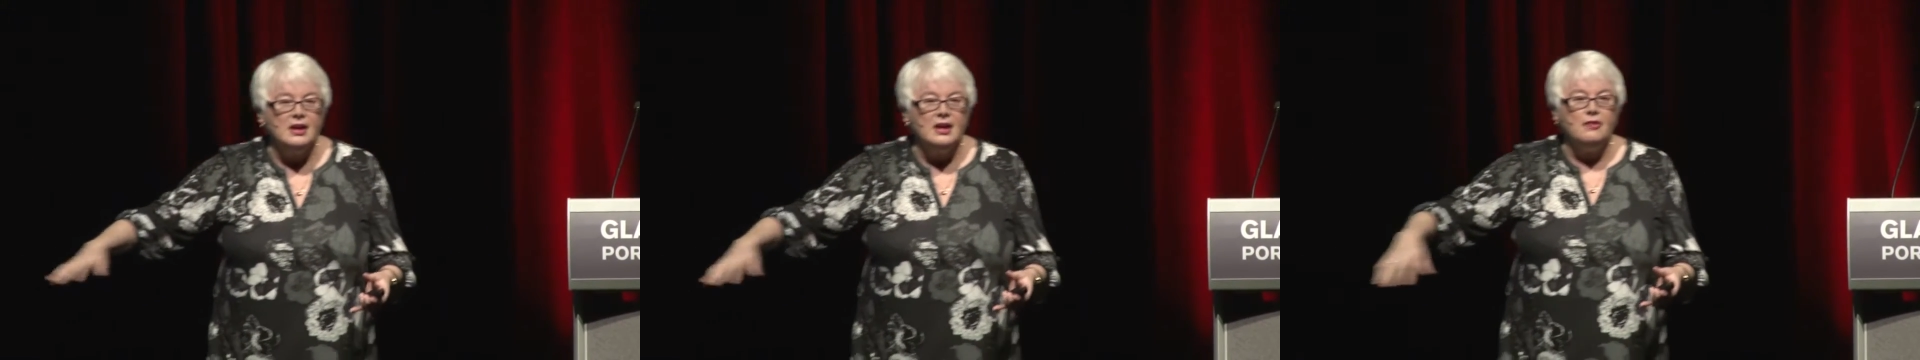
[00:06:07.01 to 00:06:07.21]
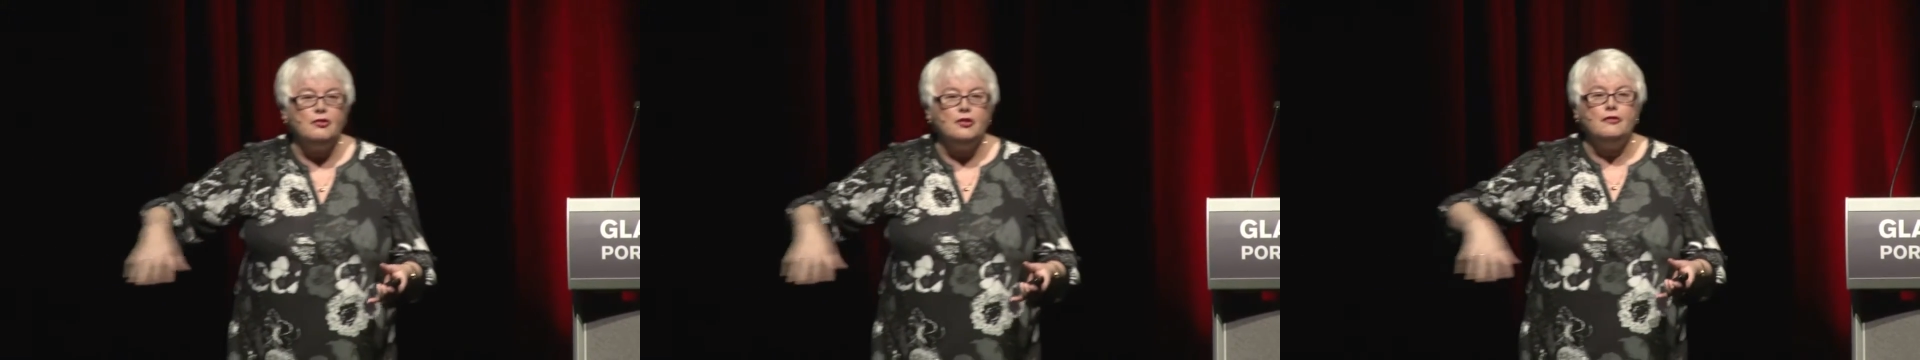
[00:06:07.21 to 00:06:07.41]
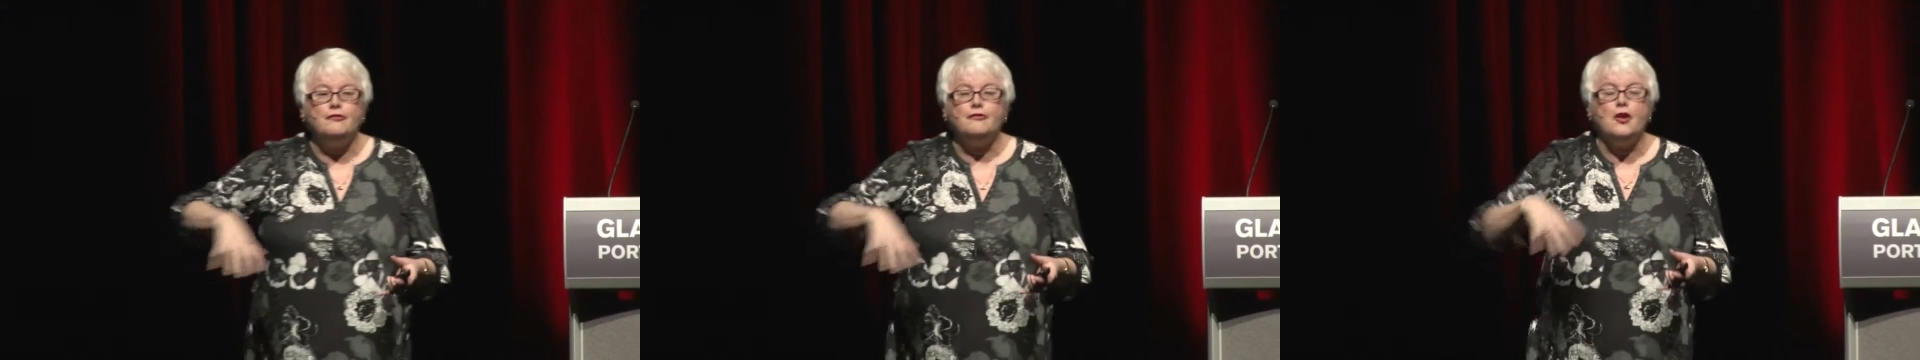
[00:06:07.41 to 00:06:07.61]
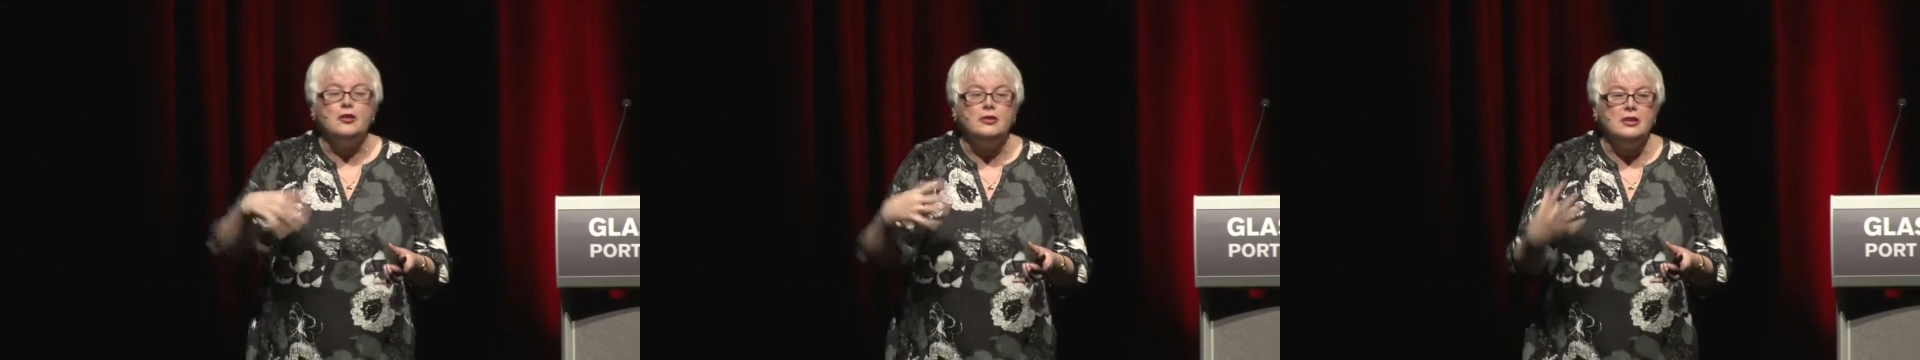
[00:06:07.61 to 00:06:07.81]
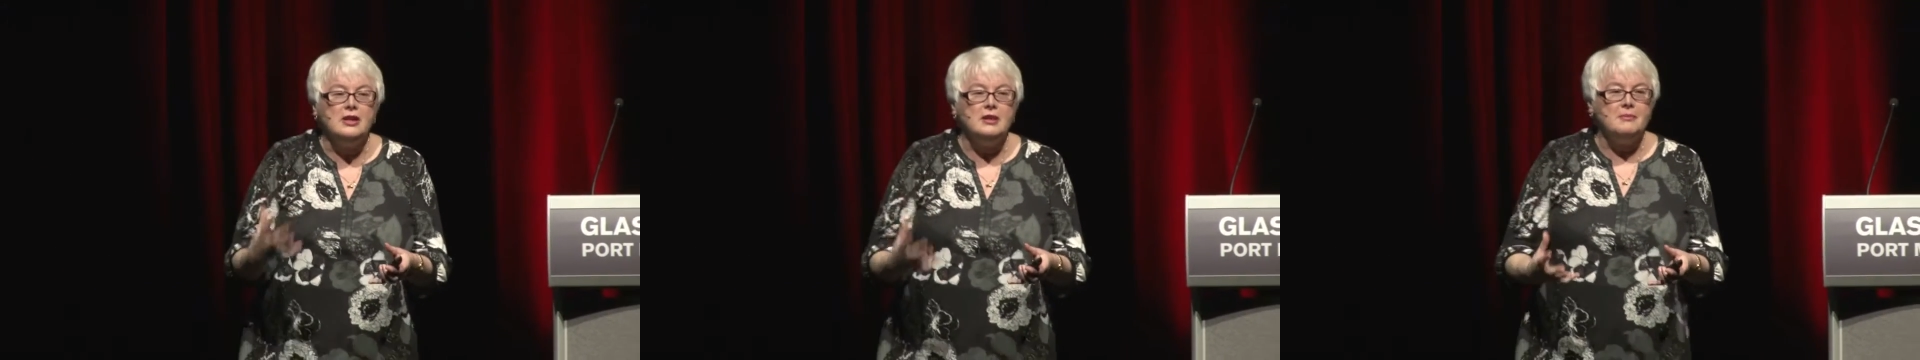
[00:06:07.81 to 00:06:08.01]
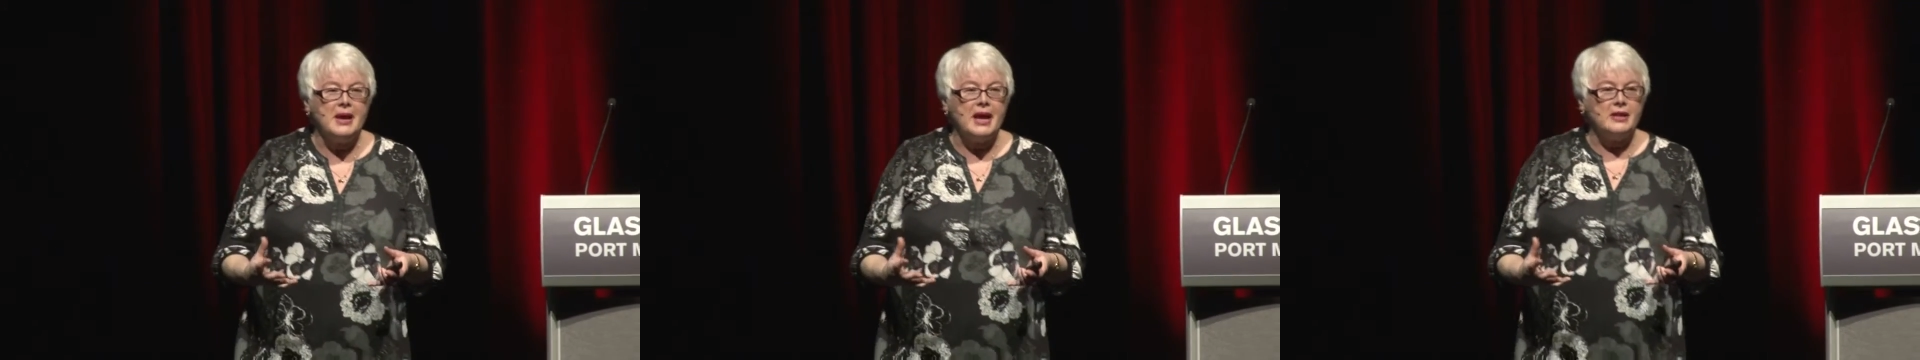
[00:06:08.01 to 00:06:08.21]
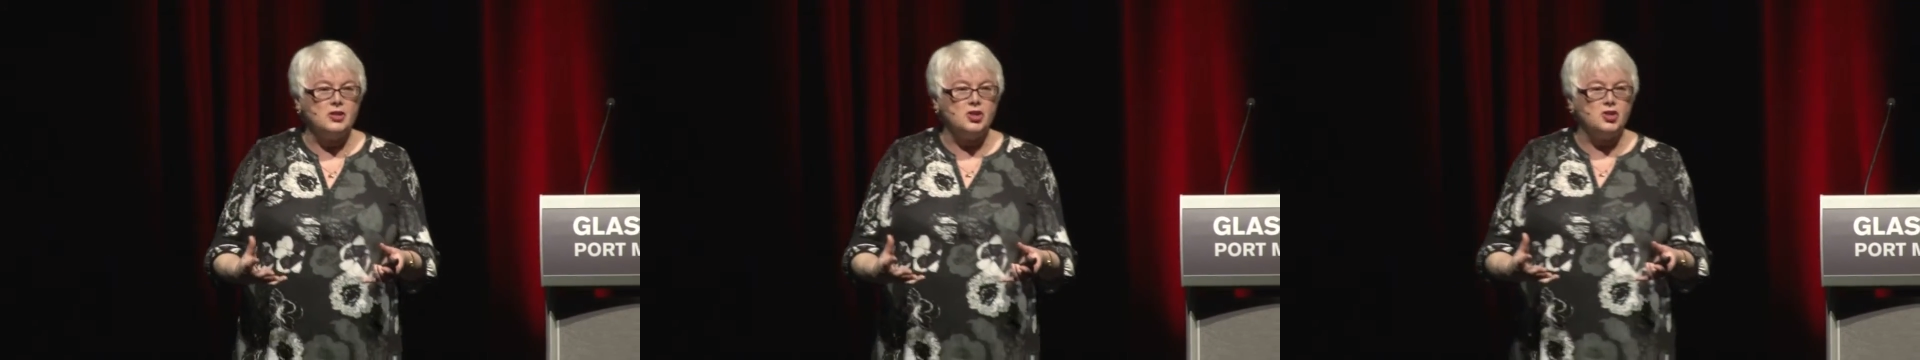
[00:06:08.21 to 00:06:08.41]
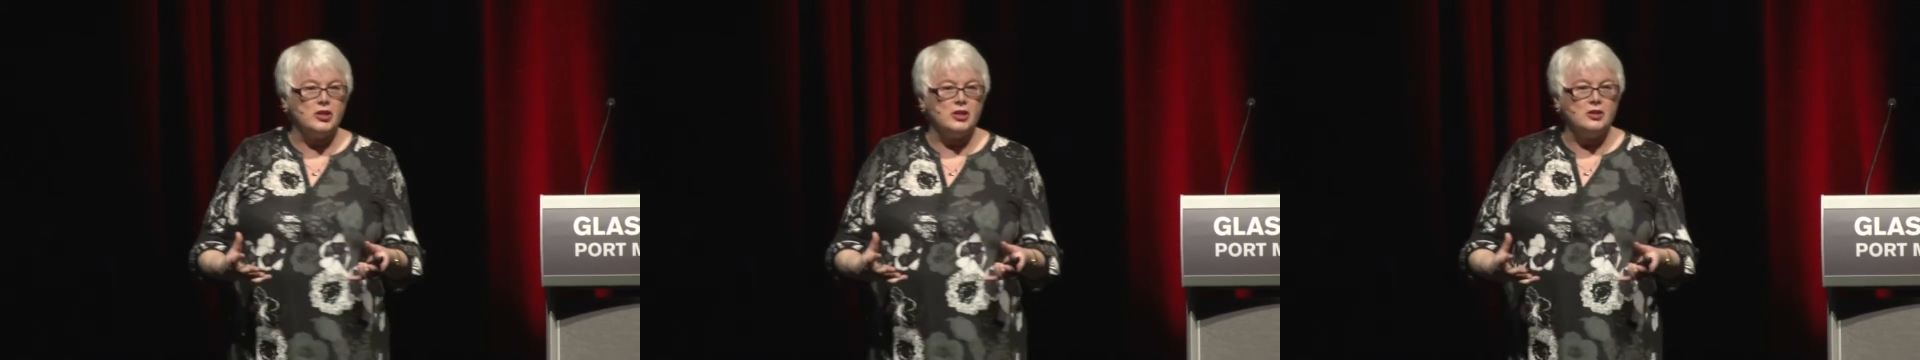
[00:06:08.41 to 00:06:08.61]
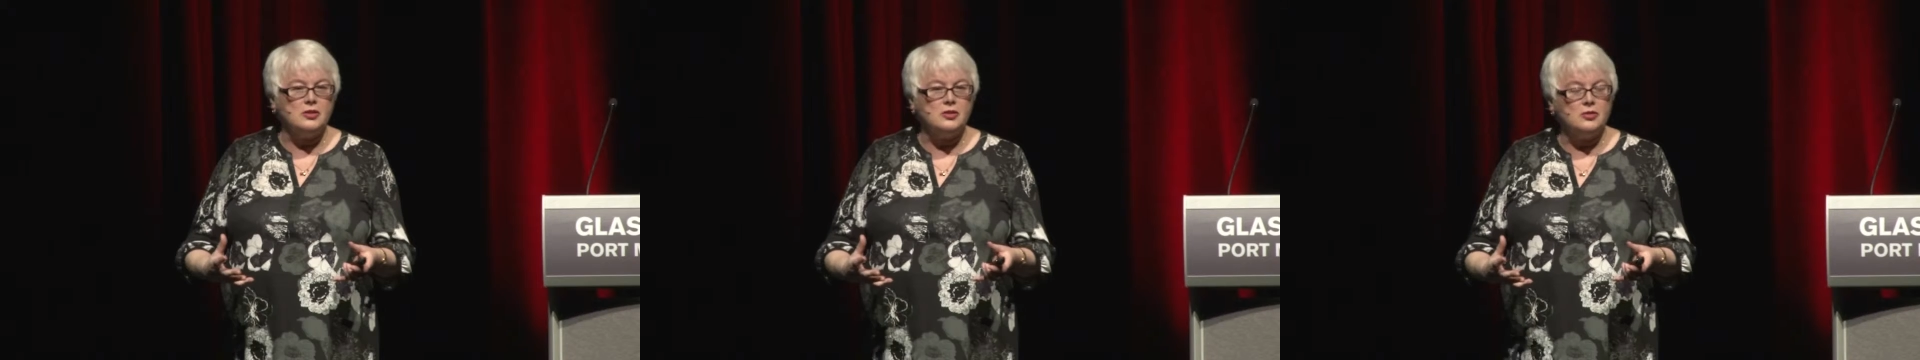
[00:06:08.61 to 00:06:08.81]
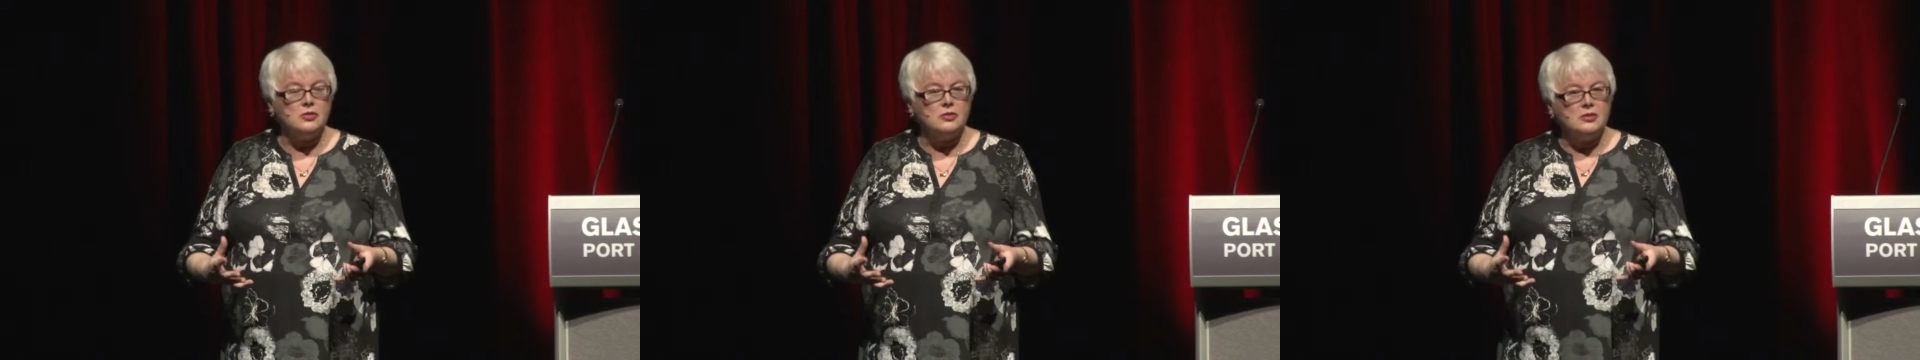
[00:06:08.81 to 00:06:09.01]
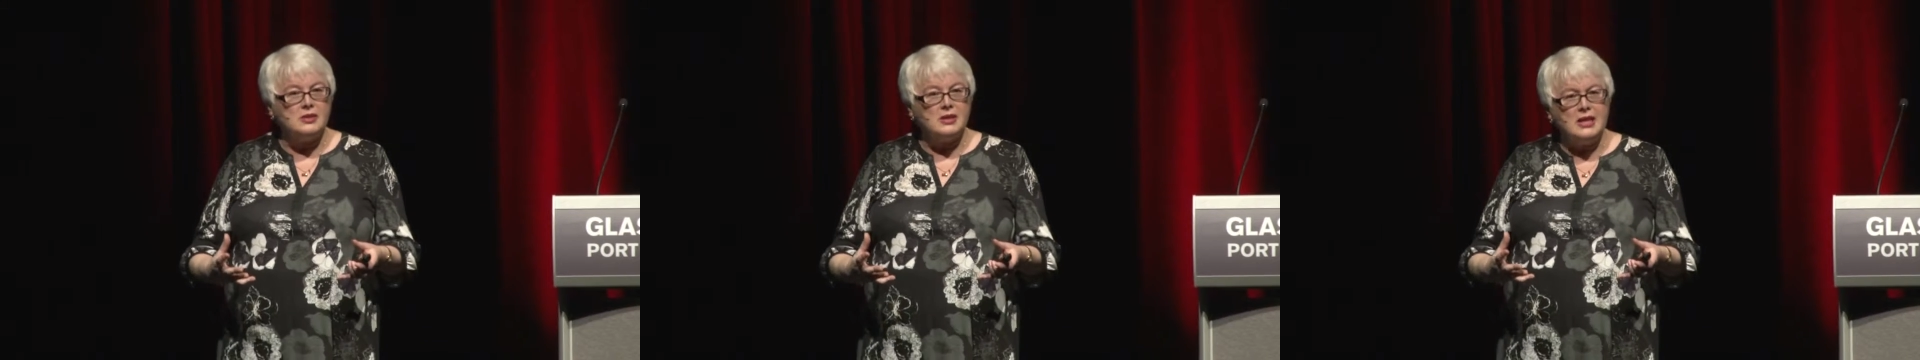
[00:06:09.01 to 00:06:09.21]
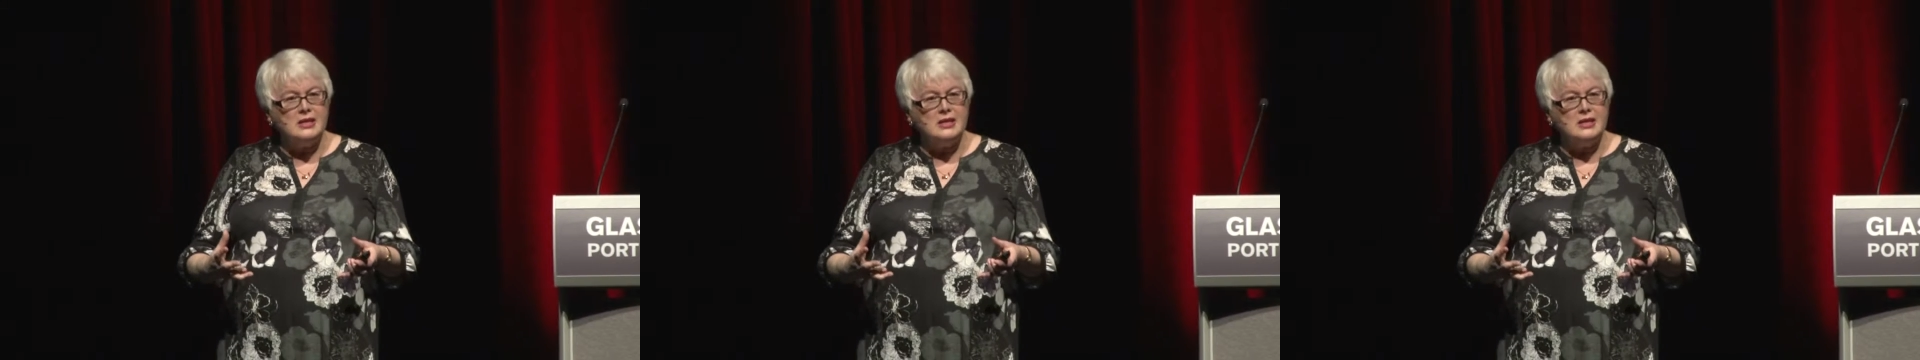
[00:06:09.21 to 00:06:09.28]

If you fondle a man's genitals,